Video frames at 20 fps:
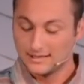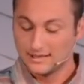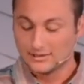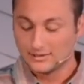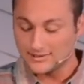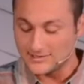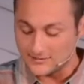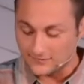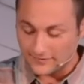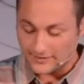
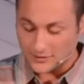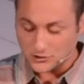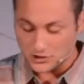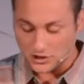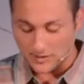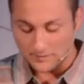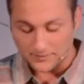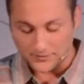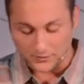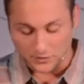Let's finish
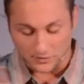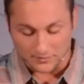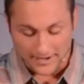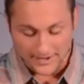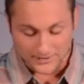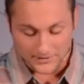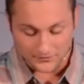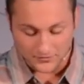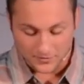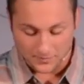up the
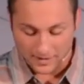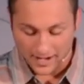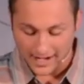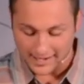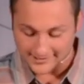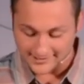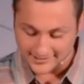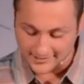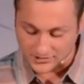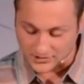remainder of the
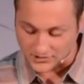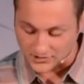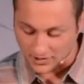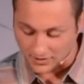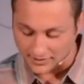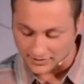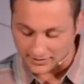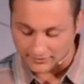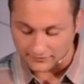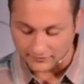passage
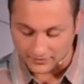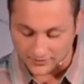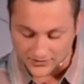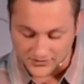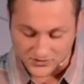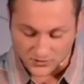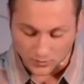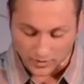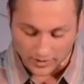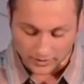starting in verse
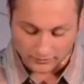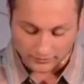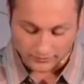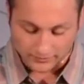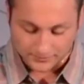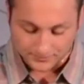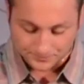12.